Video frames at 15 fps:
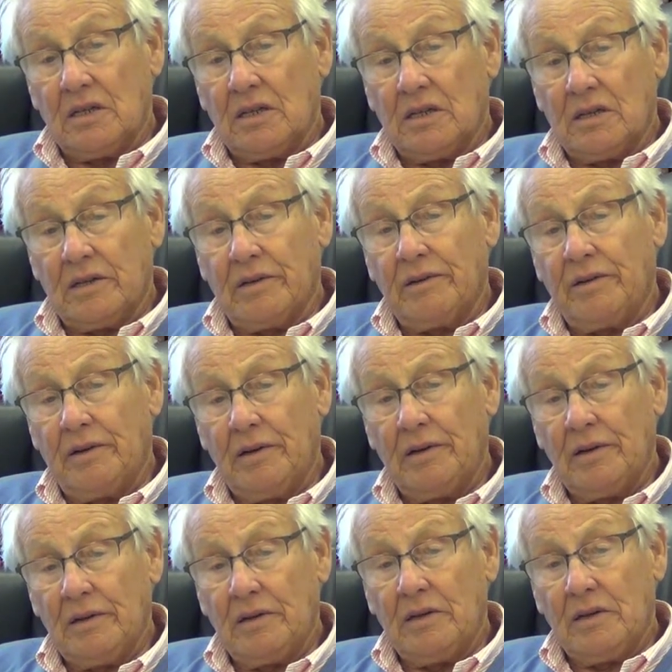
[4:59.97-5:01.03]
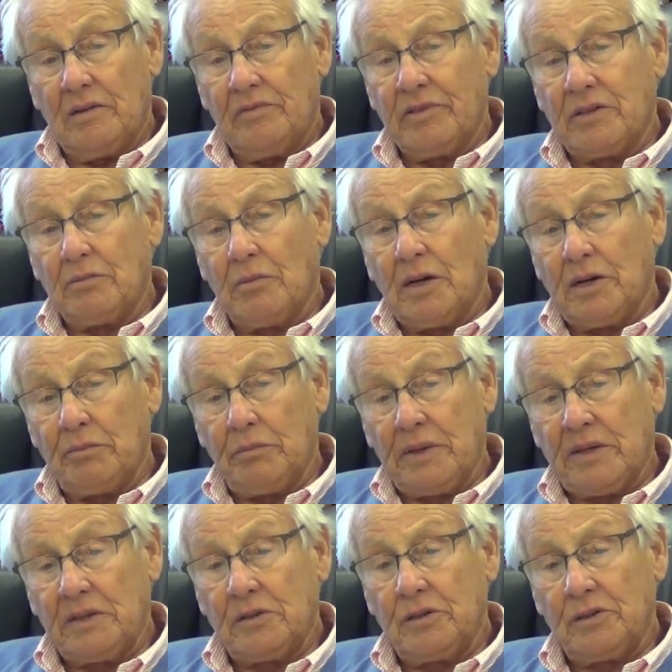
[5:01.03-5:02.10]
Uh, with my
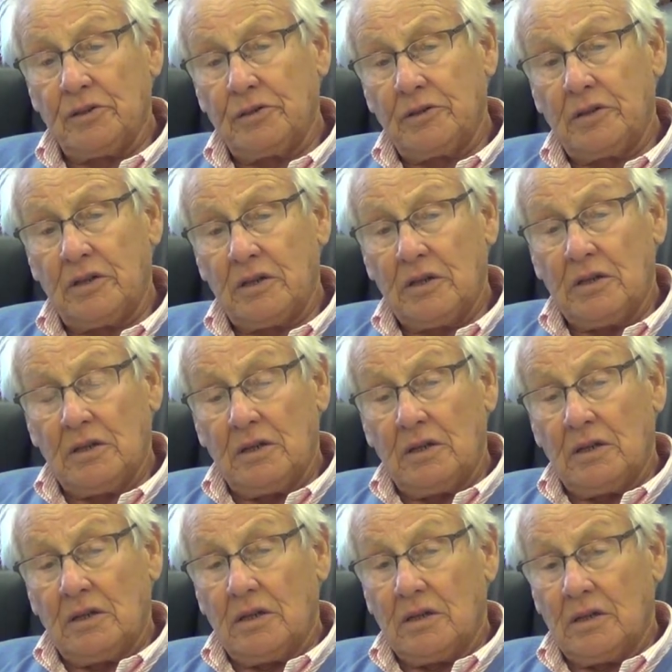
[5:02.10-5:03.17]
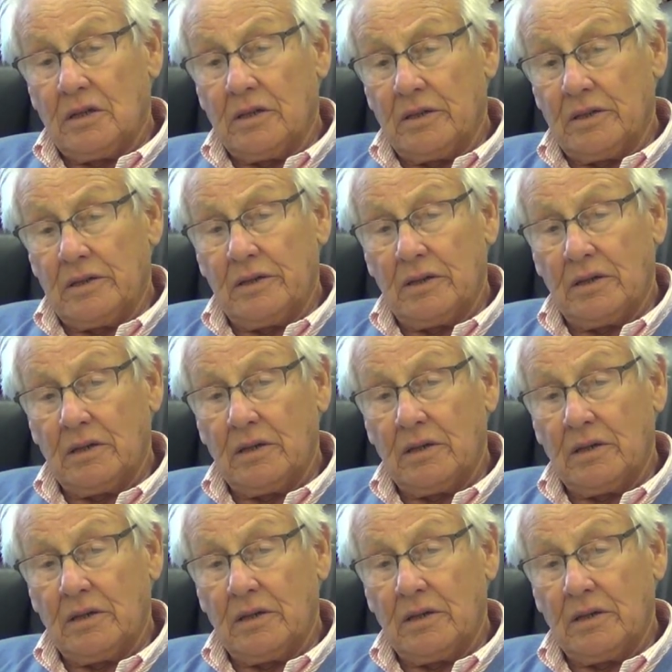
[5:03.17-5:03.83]
mentor, uh,